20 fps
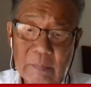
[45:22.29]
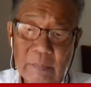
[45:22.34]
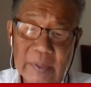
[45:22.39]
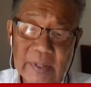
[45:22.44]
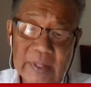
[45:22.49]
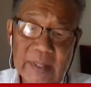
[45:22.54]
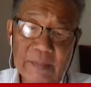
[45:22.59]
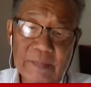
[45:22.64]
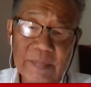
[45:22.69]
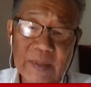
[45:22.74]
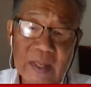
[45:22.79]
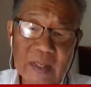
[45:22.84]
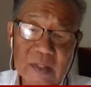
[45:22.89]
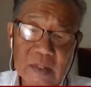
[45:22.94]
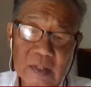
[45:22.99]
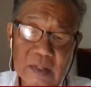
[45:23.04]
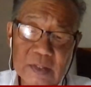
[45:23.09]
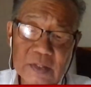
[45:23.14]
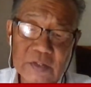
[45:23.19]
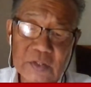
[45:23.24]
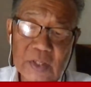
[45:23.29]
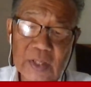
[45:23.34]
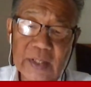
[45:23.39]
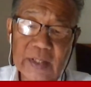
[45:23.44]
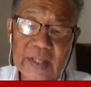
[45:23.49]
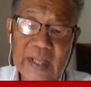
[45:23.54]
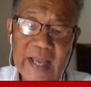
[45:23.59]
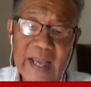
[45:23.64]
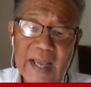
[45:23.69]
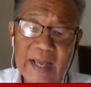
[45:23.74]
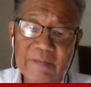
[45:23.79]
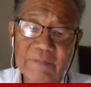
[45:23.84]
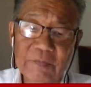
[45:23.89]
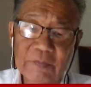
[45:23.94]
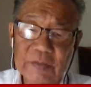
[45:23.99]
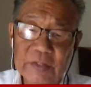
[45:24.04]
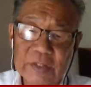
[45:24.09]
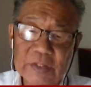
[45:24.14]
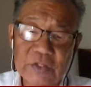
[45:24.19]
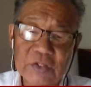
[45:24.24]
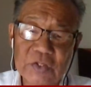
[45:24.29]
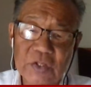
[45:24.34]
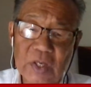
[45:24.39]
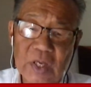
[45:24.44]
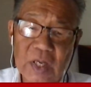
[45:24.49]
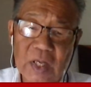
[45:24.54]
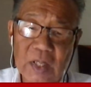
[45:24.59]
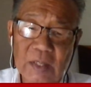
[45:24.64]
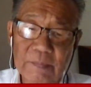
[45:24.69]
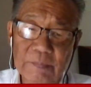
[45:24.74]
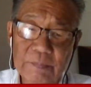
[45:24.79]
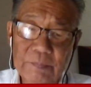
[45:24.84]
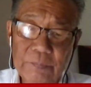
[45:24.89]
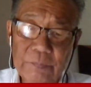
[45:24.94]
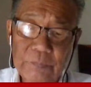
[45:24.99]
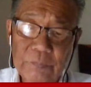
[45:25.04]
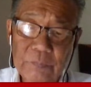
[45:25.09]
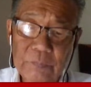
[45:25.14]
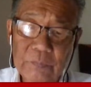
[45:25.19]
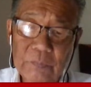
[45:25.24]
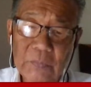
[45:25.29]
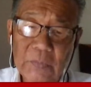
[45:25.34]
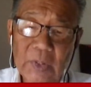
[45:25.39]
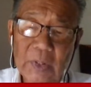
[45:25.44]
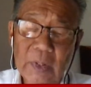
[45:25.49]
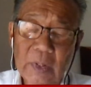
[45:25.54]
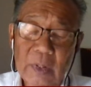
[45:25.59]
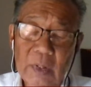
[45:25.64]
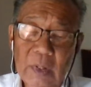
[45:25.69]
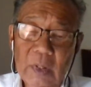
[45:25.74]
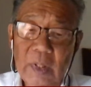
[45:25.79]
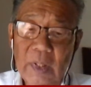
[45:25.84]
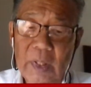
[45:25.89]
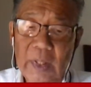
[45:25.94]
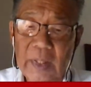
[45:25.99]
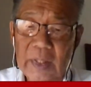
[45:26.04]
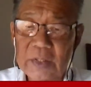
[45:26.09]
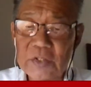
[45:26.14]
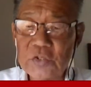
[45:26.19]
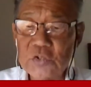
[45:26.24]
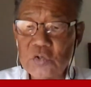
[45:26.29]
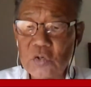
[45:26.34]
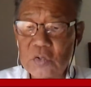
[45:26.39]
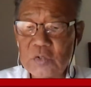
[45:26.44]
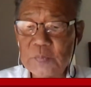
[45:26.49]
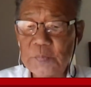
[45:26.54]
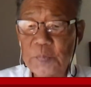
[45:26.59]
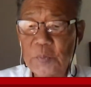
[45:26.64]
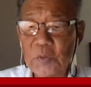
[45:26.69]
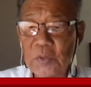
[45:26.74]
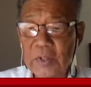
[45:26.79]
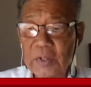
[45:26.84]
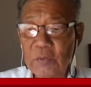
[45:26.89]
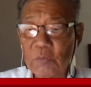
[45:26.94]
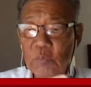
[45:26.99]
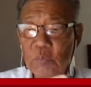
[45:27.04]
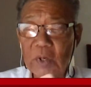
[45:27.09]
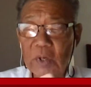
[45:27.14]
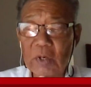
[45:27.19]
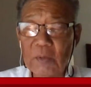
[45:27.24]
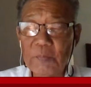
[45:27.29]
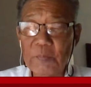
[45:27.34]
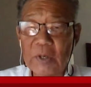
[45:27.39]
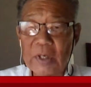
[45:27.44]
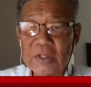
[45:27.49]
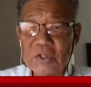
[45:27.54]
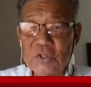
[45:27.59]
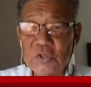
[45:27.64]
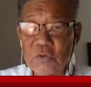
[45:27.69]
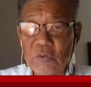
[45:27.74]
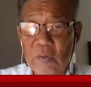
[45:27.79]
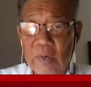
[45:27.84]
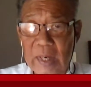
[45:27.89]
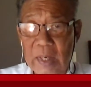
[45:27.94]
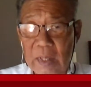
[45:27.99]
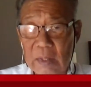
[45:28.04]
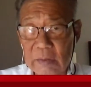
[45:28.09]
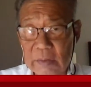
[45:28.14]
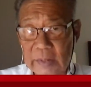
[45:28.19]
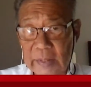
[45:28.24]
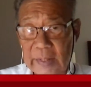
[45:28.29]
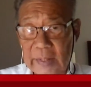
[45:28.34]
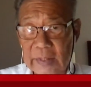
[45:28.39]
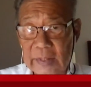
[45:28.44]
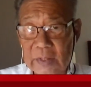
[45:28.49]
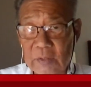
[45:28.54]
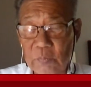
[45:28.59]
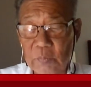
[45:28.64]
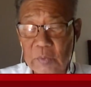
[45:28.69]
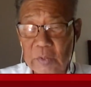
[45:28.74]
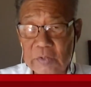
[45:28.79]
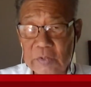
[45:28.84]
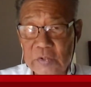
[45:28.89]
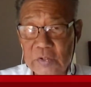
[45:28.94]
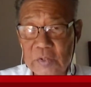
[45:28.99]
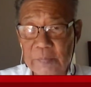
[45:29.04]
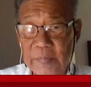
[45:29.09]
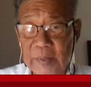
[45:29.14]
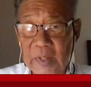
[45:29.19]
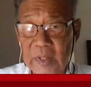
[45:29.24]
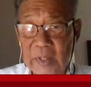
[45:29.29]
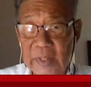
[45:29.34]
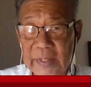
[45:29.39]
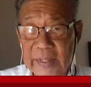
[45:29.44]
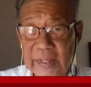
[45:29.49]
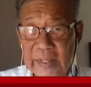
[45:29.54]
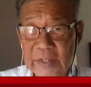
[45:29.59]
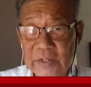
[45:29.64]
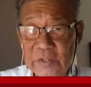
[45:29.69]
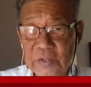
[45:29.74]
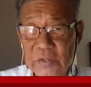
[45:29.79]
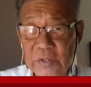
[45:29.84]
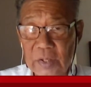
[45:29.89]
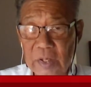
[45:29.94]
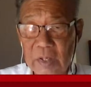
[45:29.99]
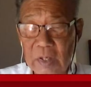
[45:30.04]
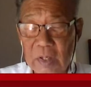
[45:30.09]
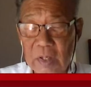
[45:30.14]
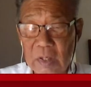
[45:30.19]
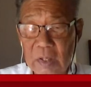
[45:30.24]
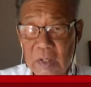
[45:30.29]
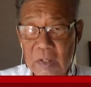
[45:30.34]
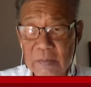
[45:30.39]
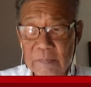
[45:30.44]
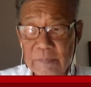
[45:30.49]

But at about the second half of the stop, it starts pulling rear pressure out to get the stability into the car